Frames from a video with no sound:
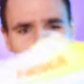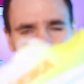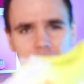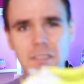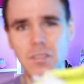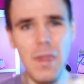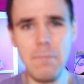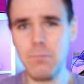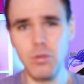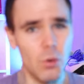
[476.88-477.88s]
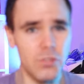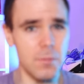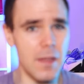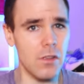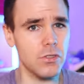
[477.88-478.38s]
twist it, so that proves to
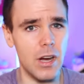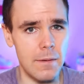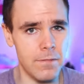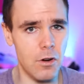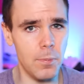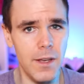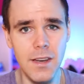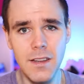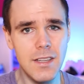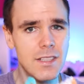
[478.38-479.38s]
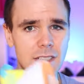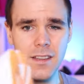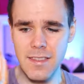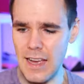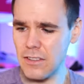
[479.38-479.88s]
me there's a carbon fiber plate.
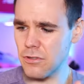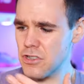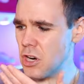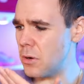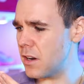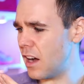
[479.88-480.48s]
Thanks for showing